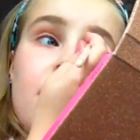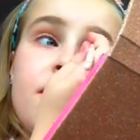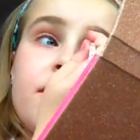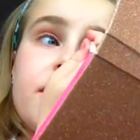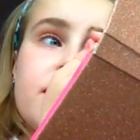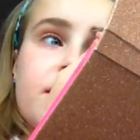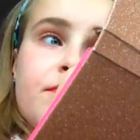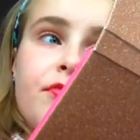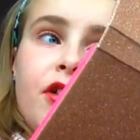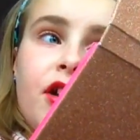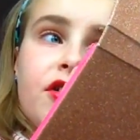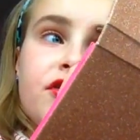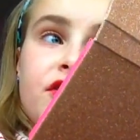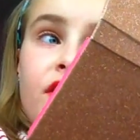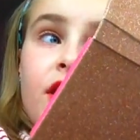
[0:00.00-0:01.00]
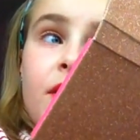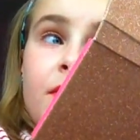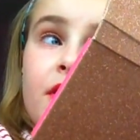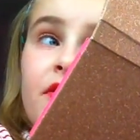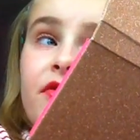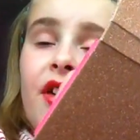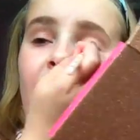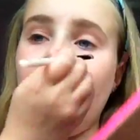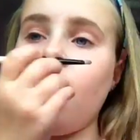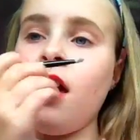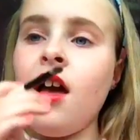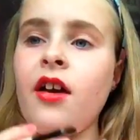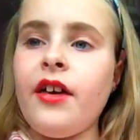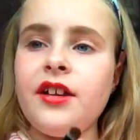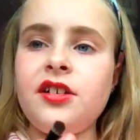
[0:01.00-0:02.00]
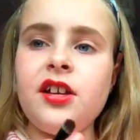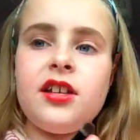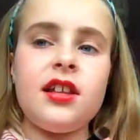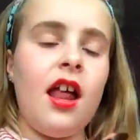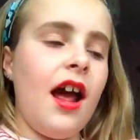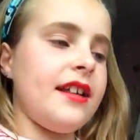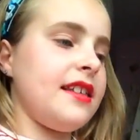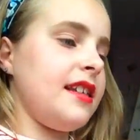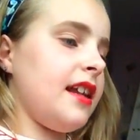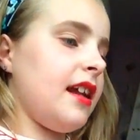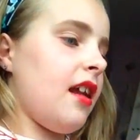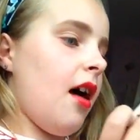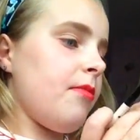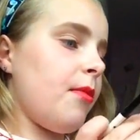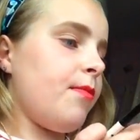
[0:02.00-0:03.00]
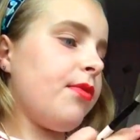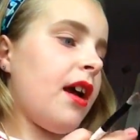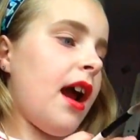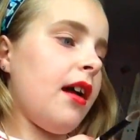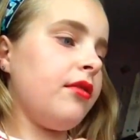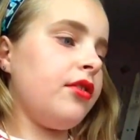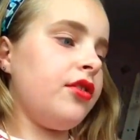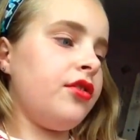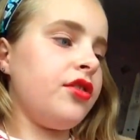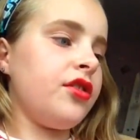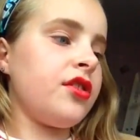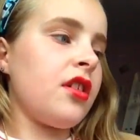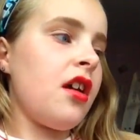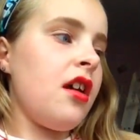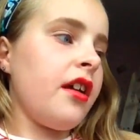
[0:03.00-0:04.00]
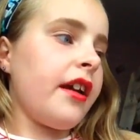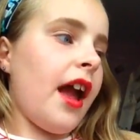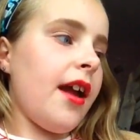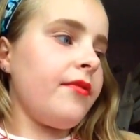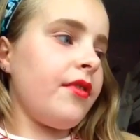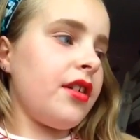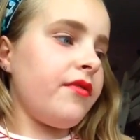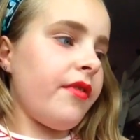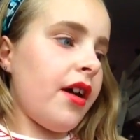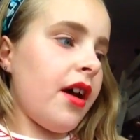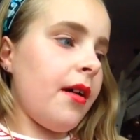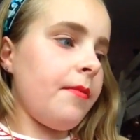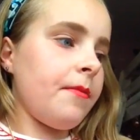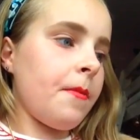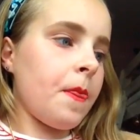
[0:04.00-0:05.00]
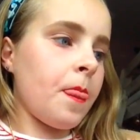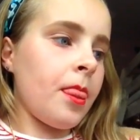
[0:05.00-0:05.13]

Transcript: Just brush through it with that. That's just lightening up the brown and just getting rid of it.